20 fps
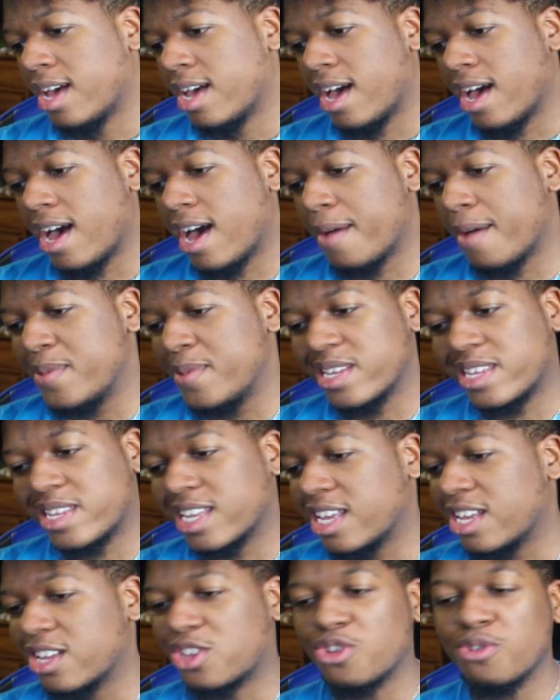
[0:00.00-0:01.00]
I've been
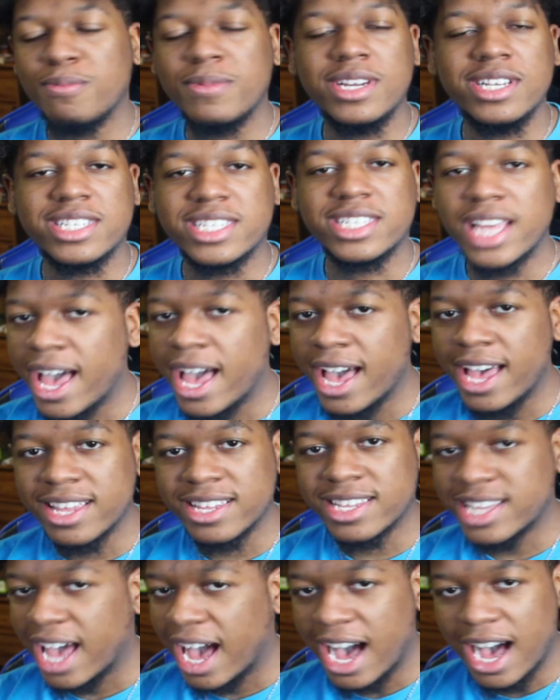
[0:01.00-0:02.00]
seeing too many
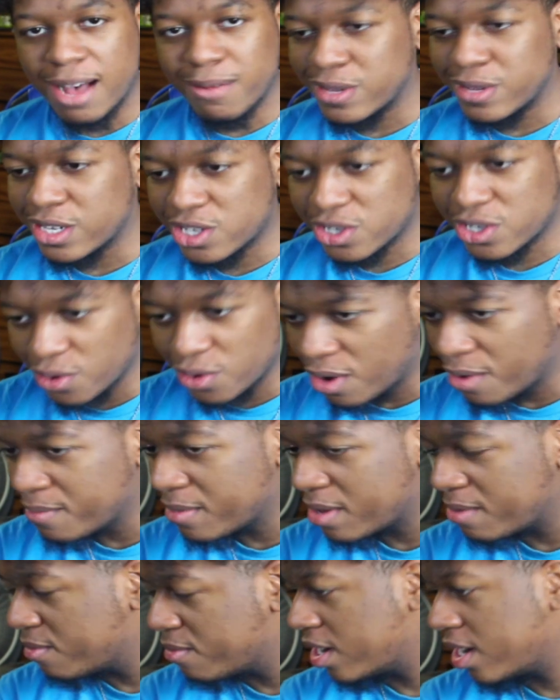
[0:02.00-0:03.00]
signs God been showing
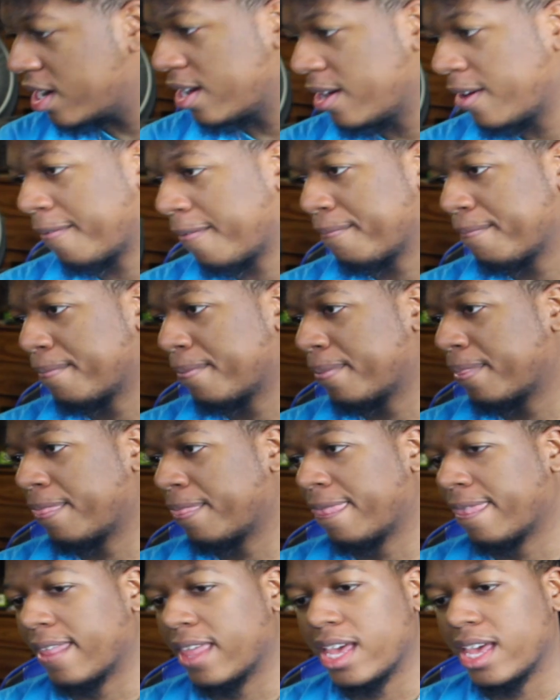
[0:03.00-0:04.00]
me, bruh.
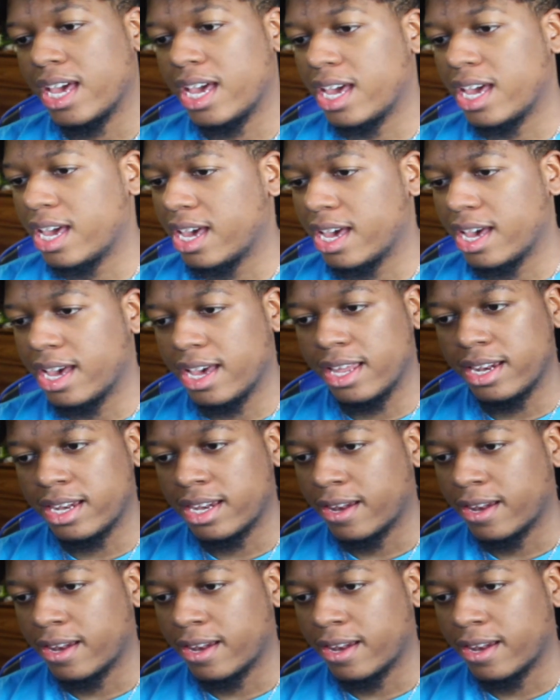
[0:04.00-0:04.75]
And